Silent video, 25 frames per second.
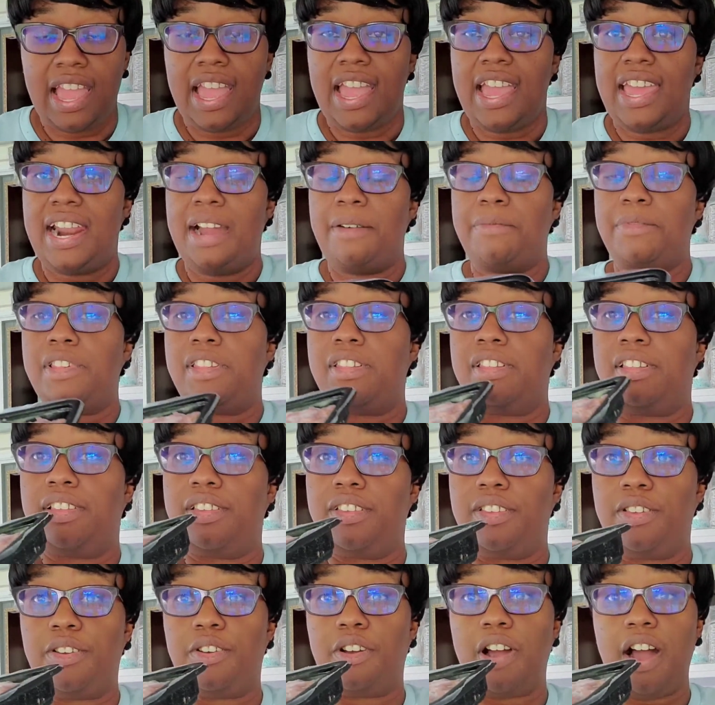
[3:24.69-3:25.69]
And I was
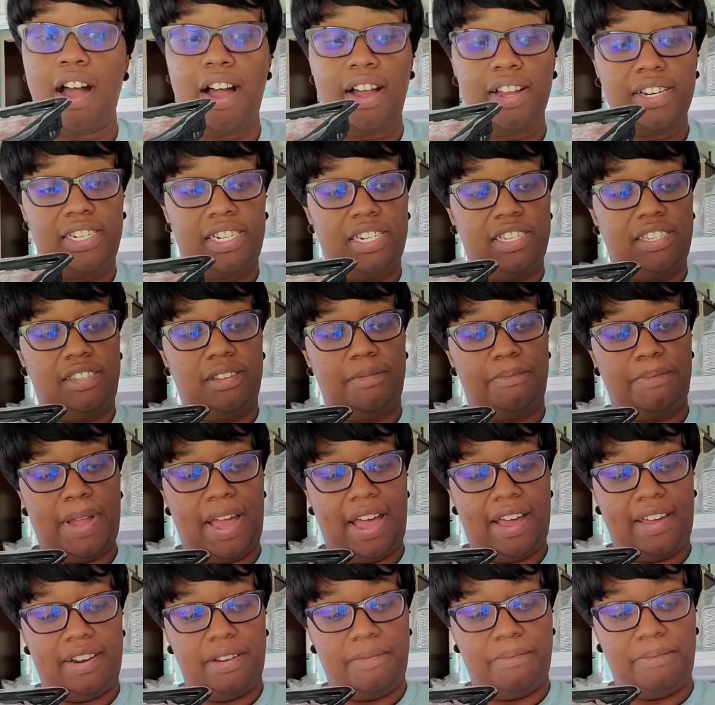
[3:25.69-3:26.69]
cautious
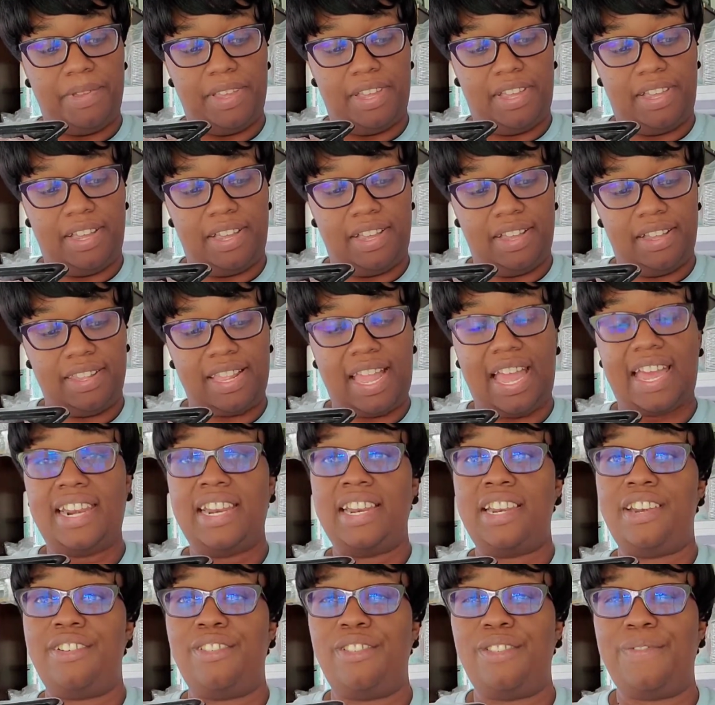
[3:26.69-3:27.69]
about it because I
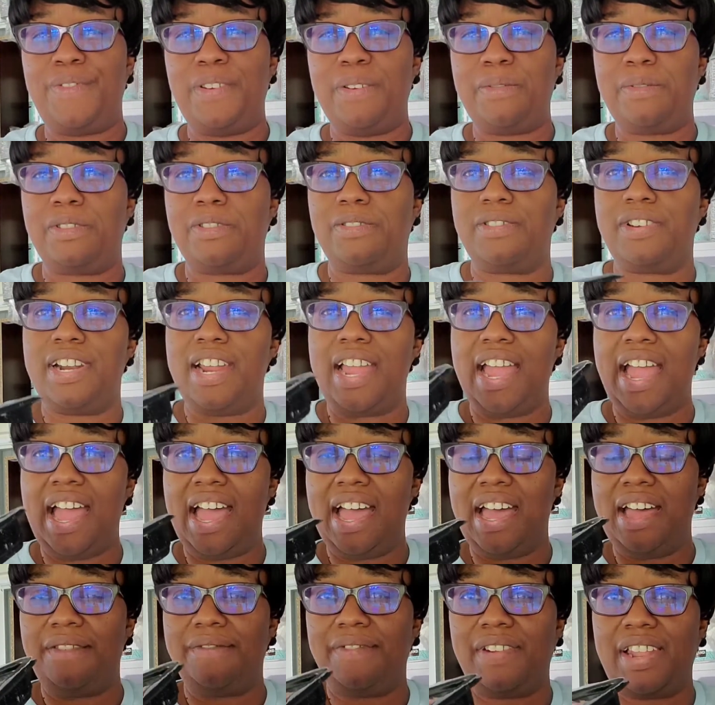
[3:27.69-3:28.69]
didn't know if it was gonna
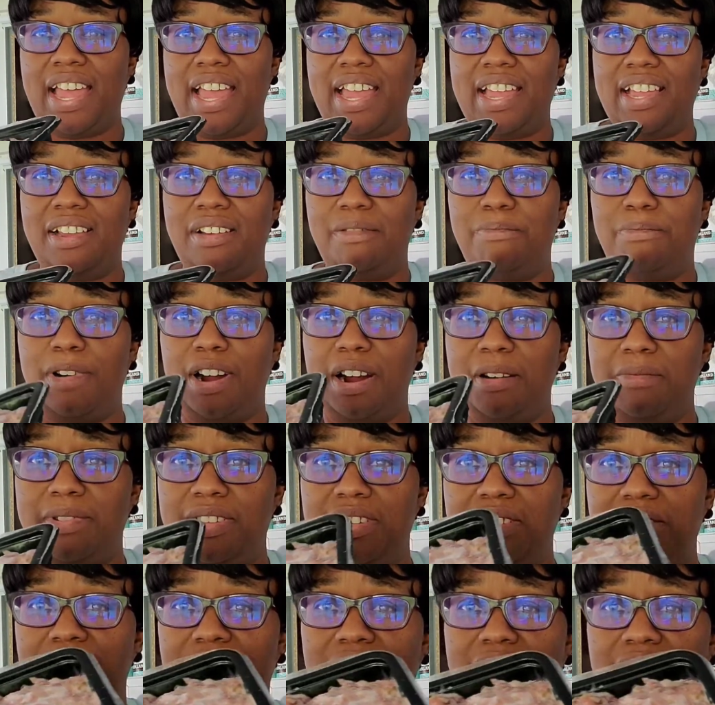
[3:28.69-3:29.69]
have like
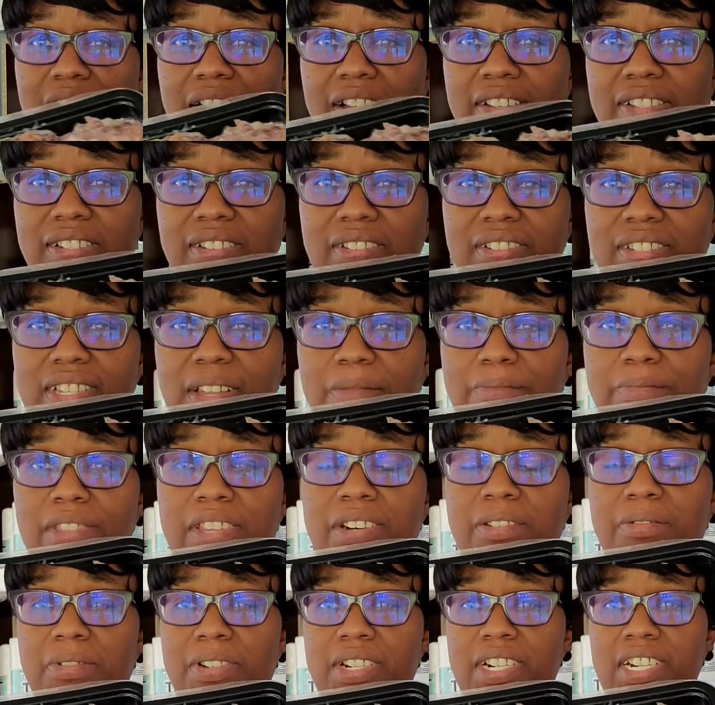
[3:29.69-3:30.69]
barbecue sauce or
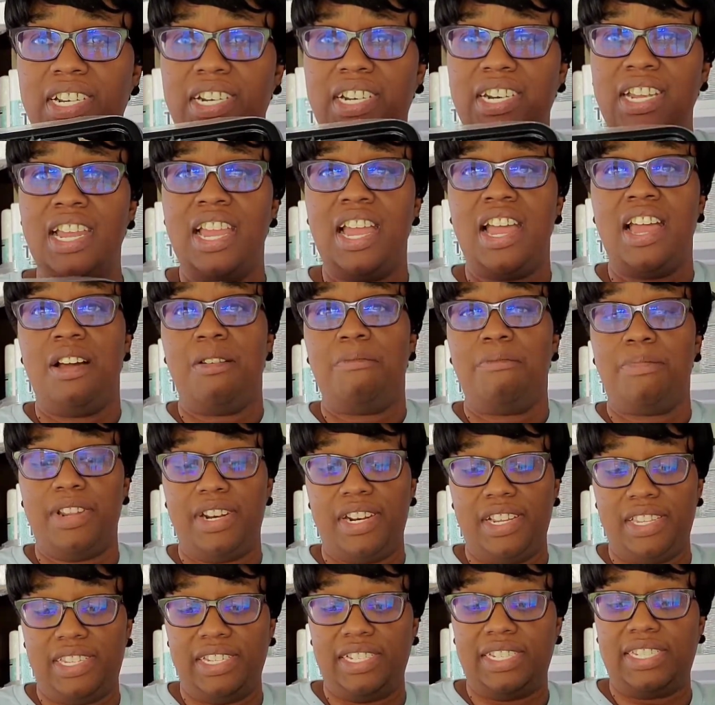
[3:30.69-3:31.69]
something on it,
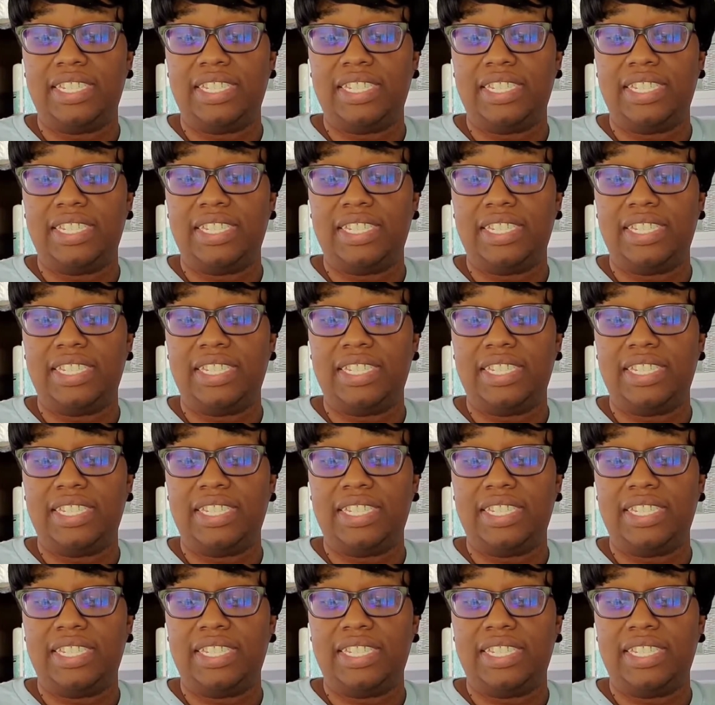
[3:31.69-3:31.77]
but it does